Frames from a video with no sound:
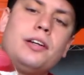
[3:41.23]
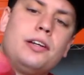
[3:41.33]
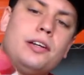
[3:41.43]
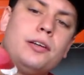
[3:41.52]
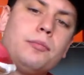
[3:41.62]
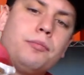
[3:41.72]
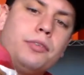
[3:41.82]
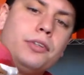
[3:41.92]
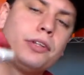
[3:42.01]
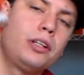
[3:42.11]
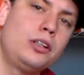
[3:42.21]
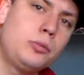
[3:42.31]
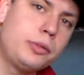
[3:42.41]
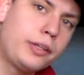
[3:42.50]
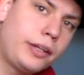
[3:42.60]
Um, you got a
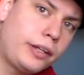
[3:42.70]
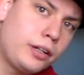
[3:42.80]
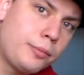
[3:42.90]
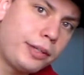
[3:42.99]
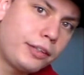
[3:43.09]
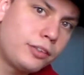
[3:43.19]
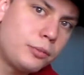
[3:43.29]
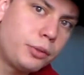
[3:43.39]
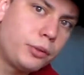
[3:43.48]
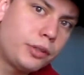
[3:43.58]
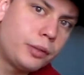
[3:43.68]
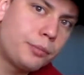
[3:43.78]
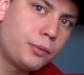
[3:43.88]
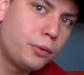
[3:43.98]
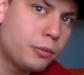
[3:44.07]
little bit of that gum accent poking
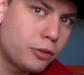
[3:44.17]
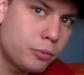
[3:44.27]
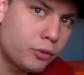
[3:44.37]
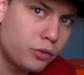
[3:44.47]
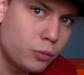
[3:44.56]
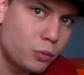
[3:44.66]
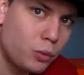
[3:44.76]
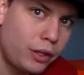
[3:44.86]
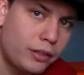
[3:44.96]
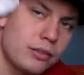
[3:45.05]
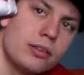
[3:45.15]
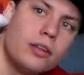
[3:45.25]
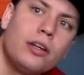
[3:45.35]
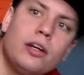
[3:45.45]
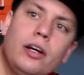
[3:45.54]
up through, but it's mostly white.
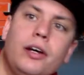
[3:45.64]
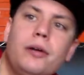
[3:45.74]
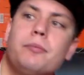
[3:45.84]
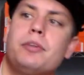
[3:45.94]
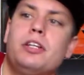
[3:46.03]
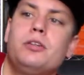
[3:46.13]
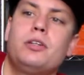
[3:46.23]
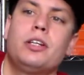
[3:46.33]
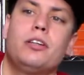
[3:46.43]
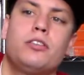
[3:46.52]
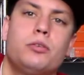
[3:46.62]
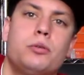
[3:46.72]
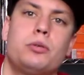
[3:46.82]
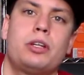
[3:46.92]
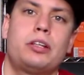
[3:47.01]
Um, then you get
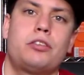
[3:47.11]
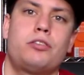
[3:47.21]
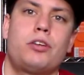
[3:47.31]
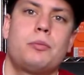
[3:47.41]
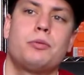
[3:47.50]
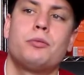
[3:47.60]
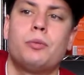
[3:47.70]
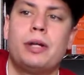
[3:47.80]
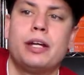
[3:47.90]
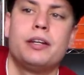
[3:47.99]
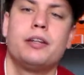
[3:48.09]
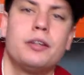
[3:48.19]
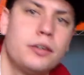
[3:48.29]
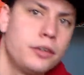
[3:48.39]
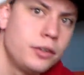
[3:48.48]
into that stripe of red,
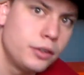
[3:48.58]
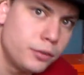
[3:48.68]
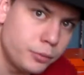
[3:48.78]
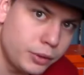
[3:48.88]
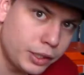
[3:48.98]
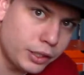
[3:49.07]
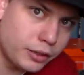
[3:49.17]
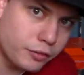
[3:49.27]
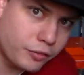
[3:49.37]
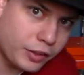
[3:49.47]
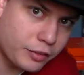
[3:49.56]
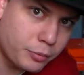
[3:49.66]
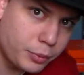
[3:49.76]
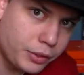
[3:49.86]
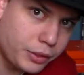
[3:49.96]
we get another
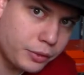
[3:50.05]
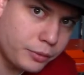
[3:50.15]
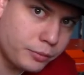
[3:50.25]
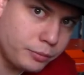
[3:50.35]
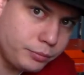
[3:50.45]
5.0.